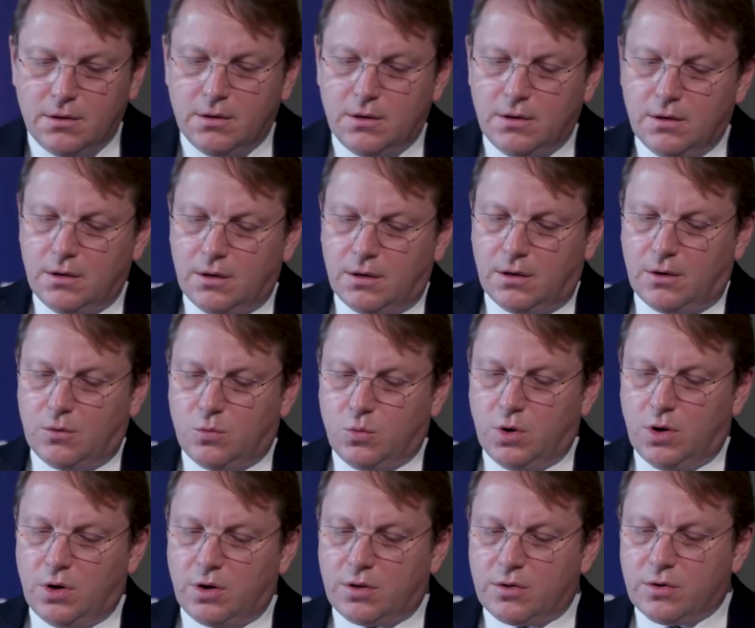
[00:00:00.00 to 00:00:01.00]

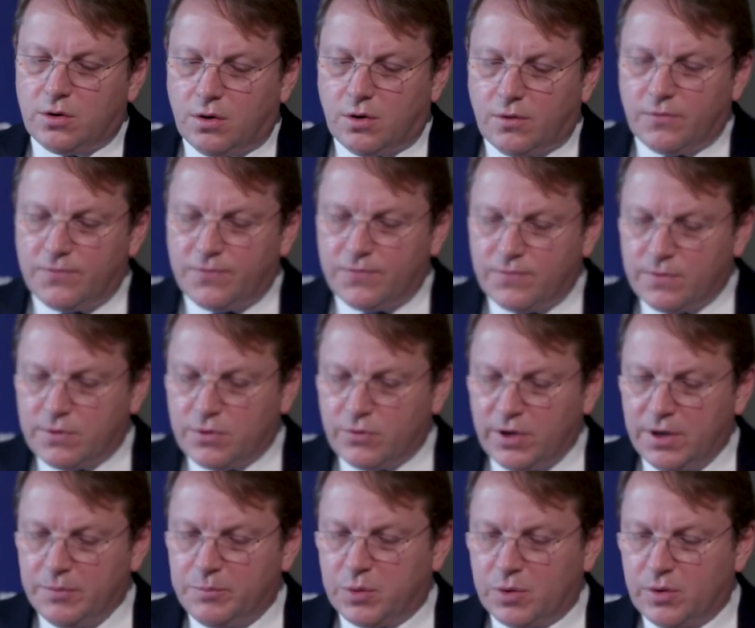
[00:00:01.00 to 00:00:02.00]
worth of
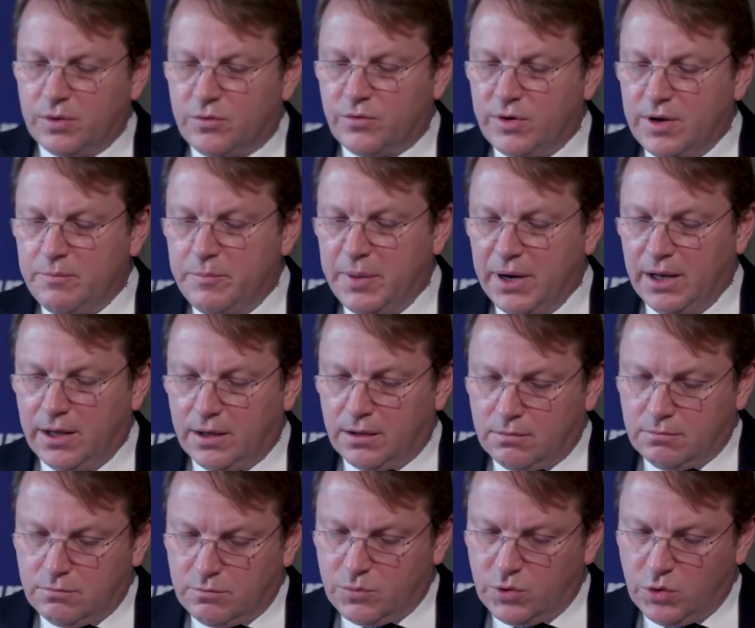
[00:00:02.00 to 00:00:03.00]
3.3 billion
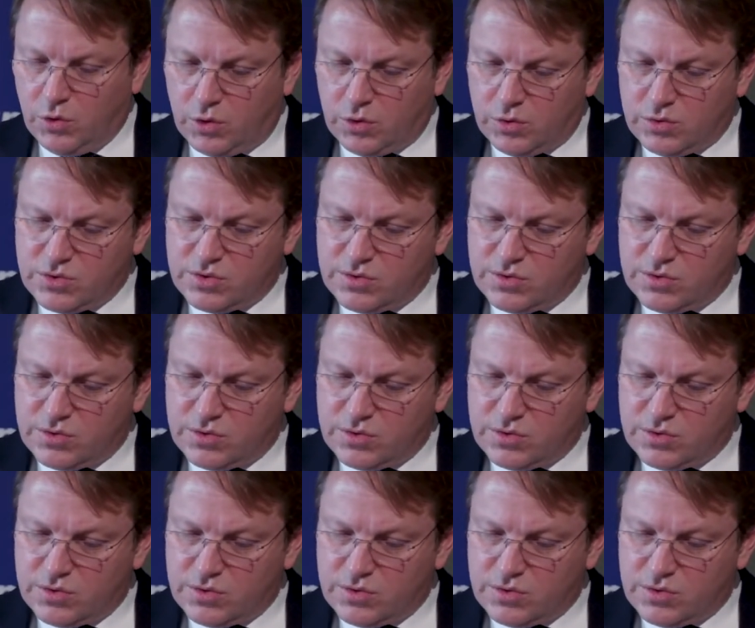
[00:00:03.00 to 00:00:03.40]
euros.